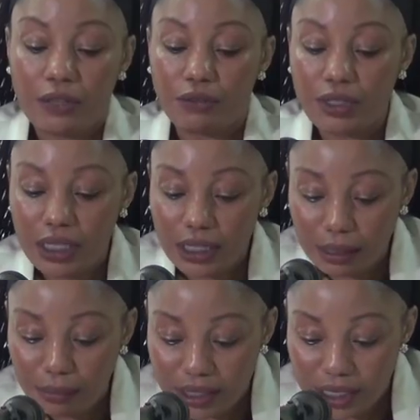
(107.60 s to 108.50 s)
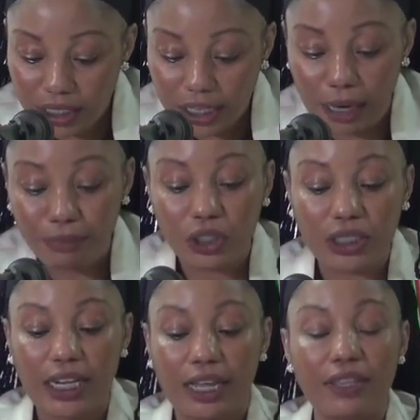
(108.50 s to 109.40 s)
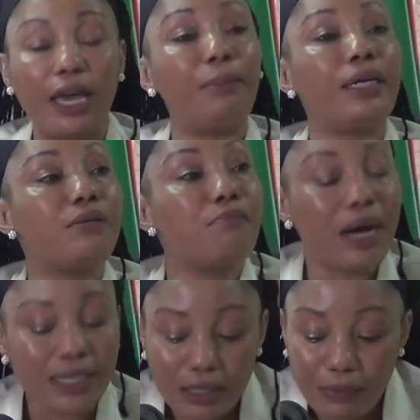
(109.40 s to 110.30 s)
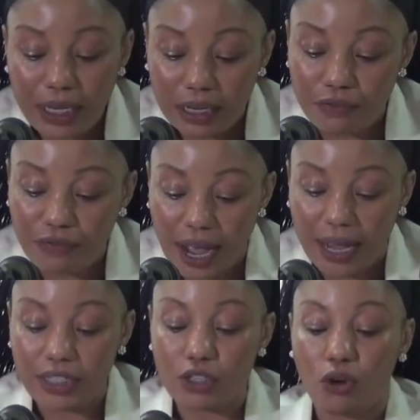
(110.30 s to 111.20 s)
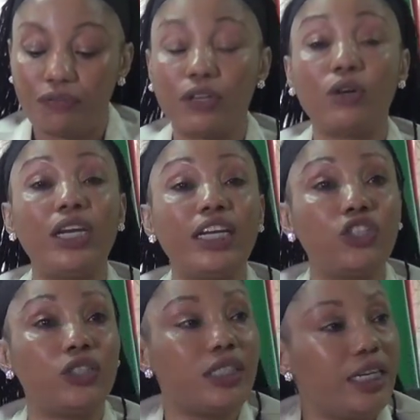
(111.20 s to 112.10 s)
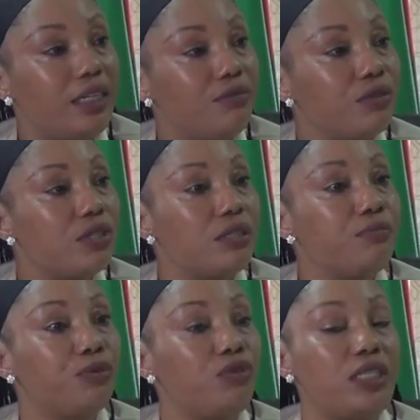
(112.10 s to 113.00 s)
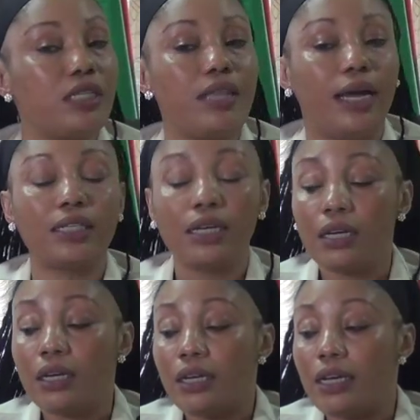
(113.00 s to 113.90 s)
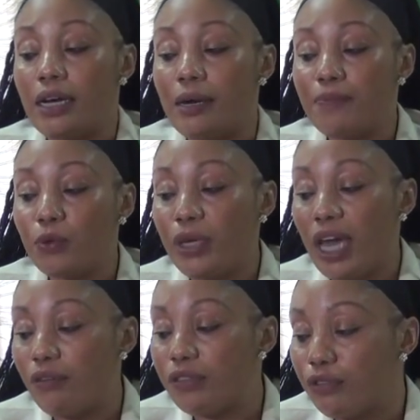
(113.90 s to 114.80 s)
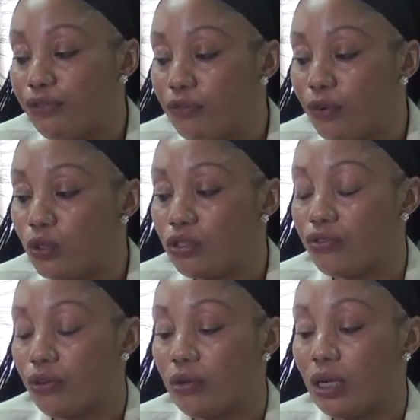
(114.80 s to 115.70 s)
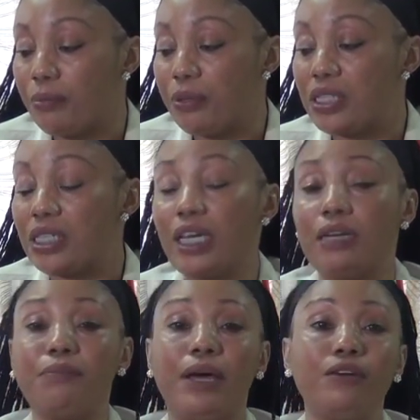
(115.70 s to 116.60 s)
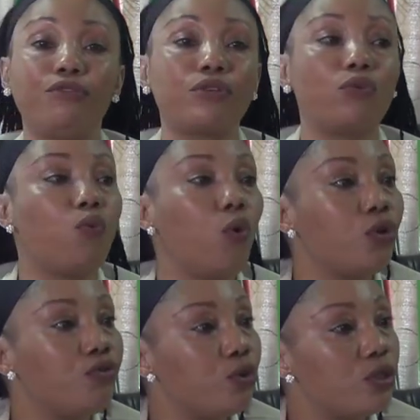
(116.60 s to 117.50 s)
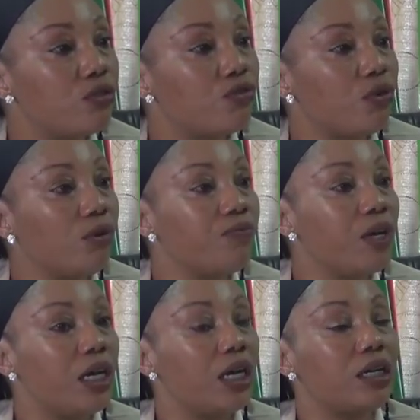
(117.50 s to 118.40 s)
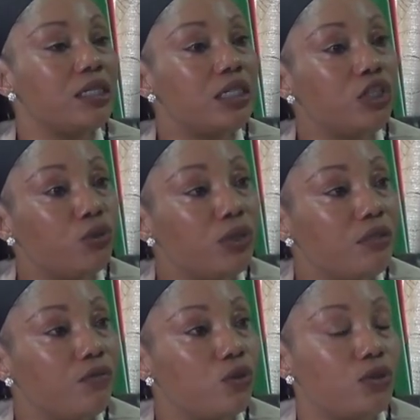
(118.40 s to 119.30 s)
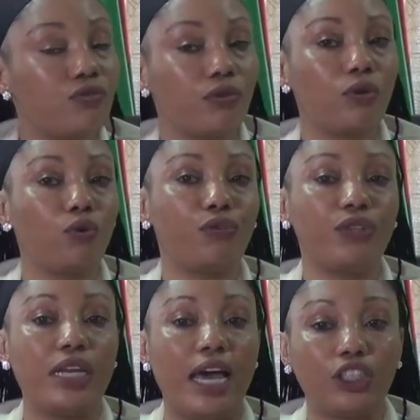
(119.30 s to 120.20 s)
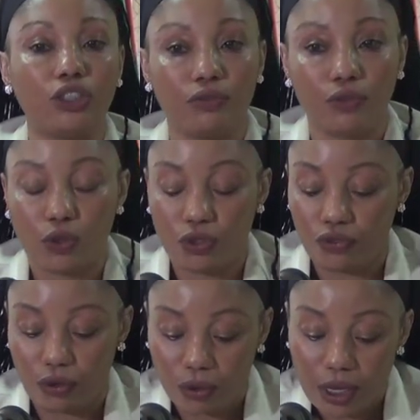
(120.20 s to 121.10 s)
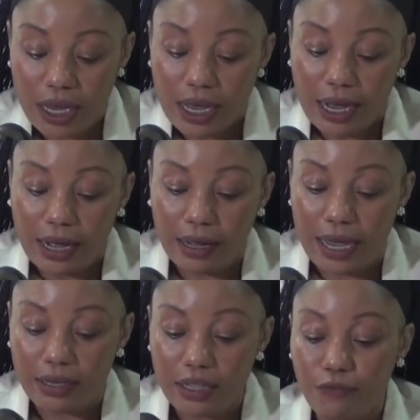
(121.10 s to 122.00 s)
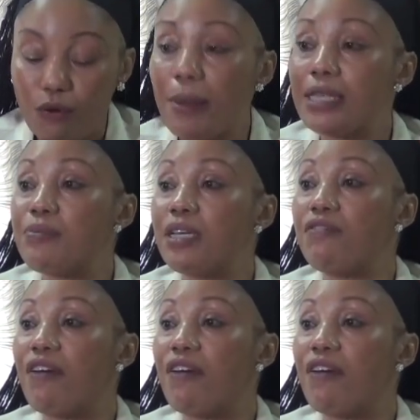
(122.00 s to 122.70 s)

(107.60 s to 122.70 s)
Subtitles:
The receipt number is then captured and the applicant must be advised of the collection date for the simple reason that we have different voters' roll. A person can apply for a ward voters' roll, a constituency voters' roll, or for the national voters' roll, and therefore must be